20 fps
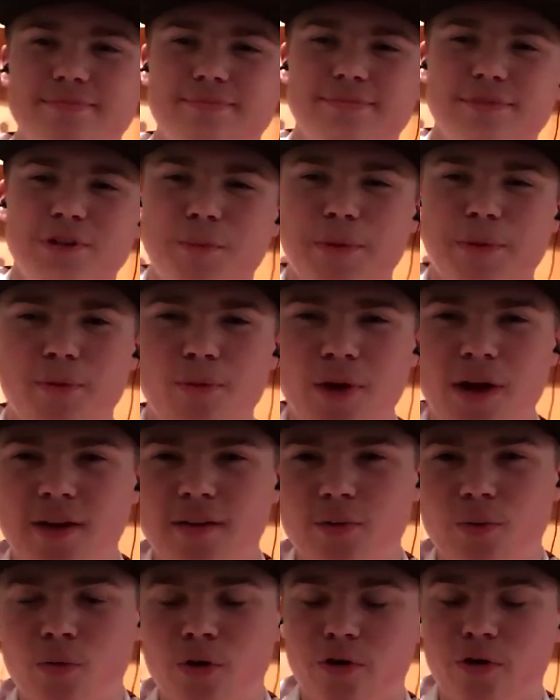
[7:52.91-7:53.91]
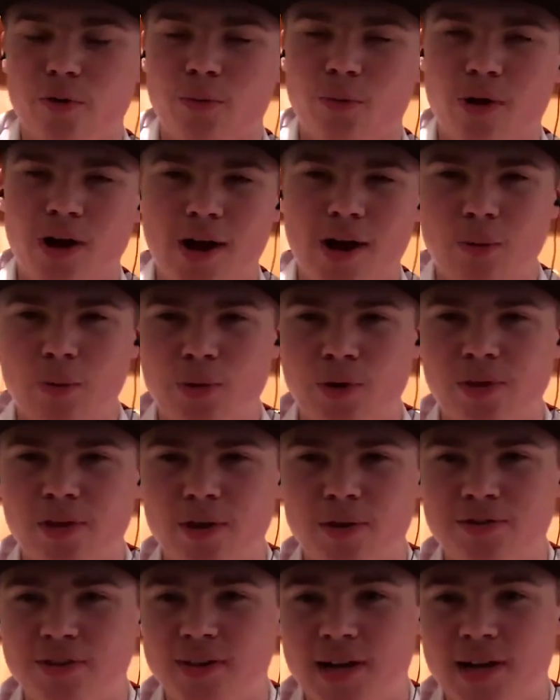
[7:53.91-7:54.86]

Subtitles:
People wondering why I wore those,